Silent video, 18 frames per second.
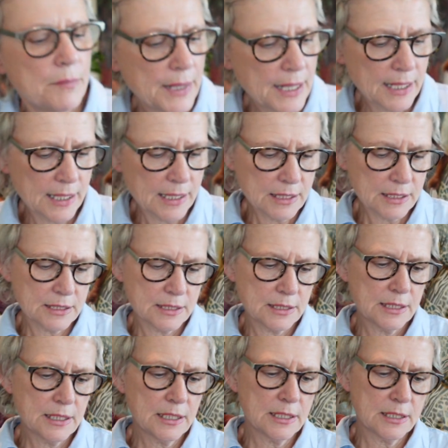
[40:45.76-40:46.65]

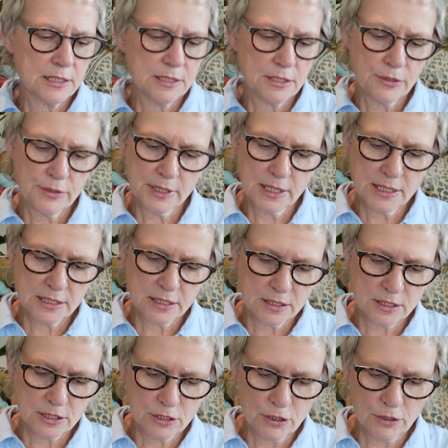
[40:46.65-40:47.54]
But it is so nice
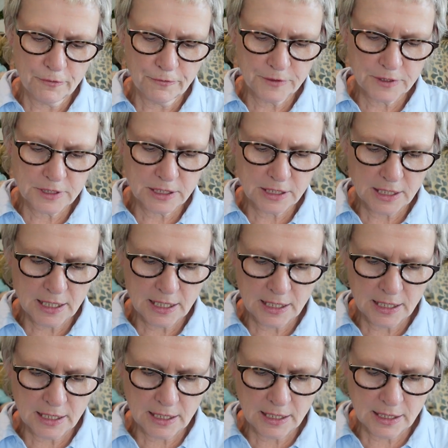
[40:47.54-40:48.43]
and soft,
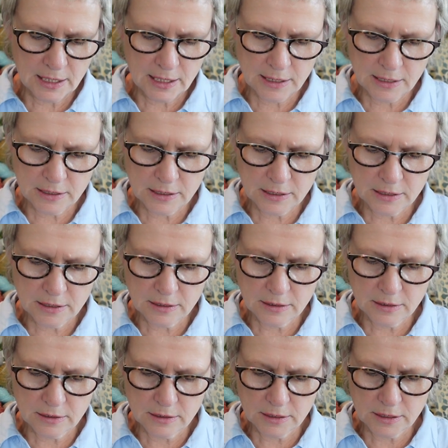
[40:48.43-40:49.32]

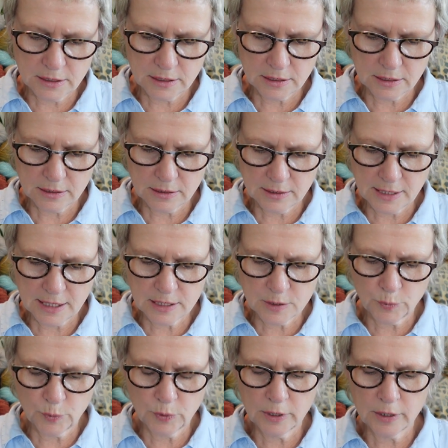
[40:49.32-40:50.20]
and
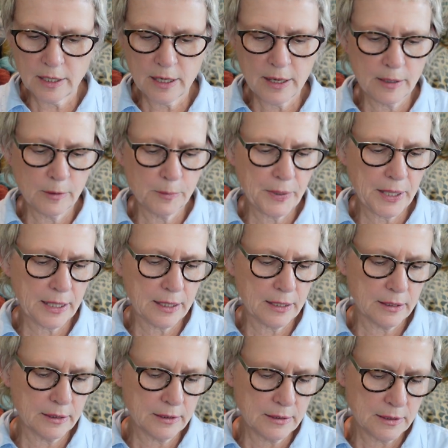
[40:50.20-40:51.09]
that's woolen and
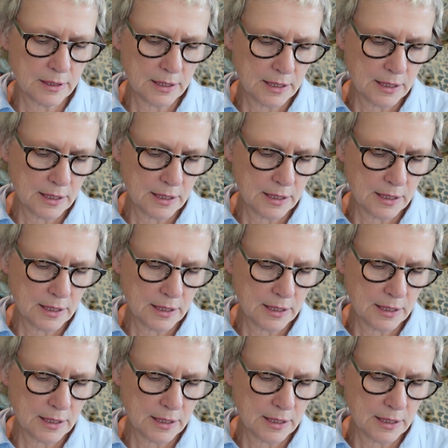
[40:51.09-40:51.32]
alpaca,